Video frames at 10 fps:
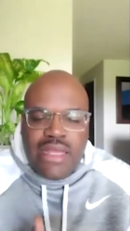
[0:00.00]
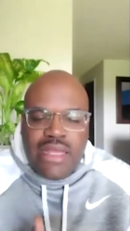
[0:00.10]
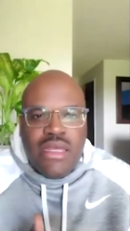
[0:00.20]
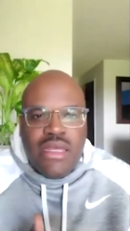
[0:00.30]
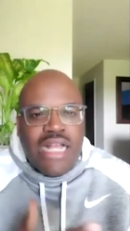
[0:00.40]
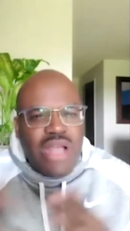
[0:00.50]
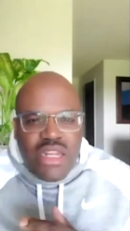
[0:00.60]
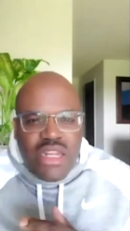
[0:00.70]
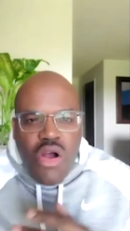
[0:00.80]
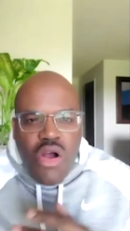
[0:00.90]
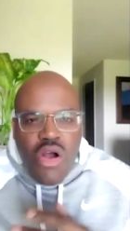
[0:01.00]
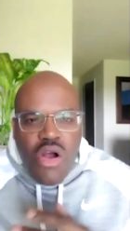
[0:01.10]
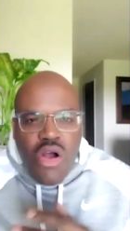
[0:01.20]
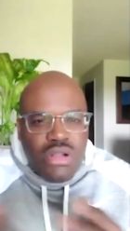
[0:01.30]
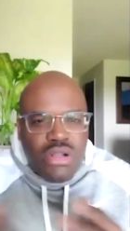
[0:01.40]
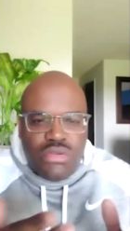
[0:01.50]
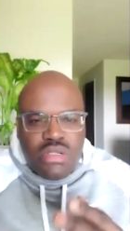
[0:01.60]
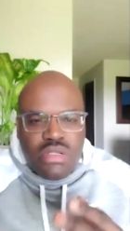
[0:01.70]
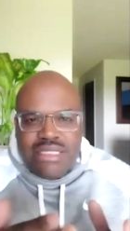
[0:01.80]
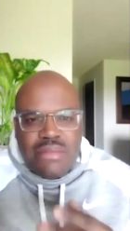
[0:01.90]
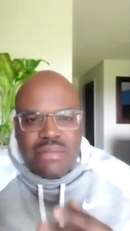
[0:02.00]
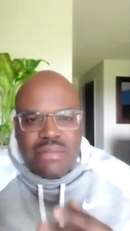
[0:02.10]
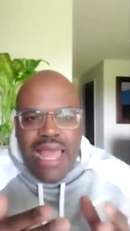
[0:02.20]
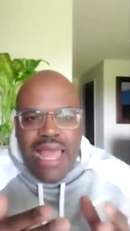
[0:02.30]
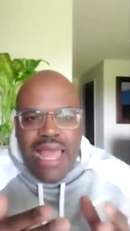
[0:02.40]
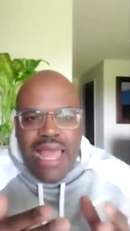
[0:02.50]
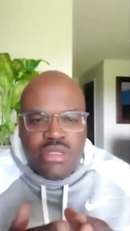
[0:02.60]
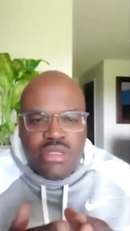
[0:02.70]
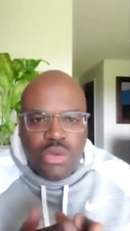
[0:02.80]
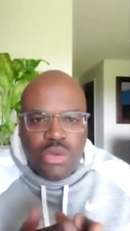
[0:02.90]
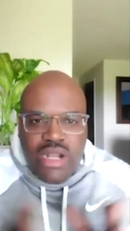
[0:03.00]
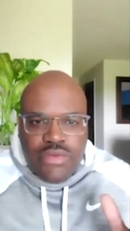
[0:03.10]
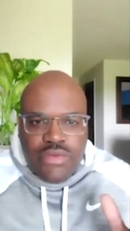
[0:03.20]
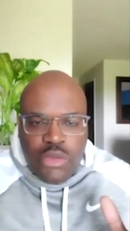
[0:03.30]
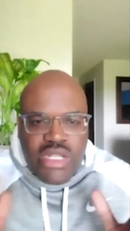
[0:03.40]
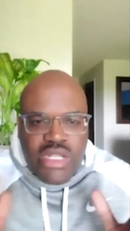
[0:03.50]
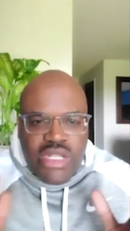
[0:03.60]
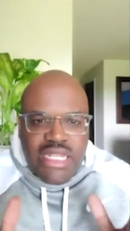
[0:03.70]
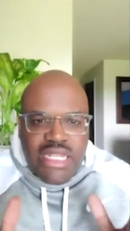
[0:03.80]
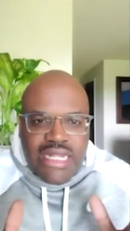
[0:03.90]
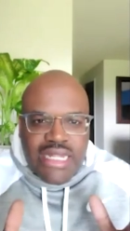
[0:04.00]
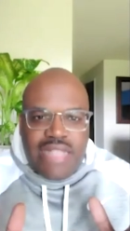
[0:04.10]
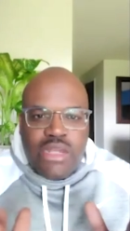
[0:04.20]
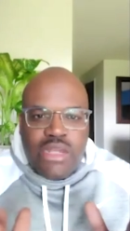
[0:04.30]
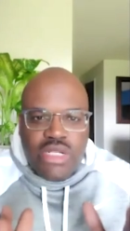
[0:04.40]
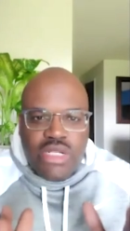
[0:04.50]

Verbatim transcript: I tried to call you. I don't know, you know, like something happened, you know, whatever, that we couldn't get in contact with each other.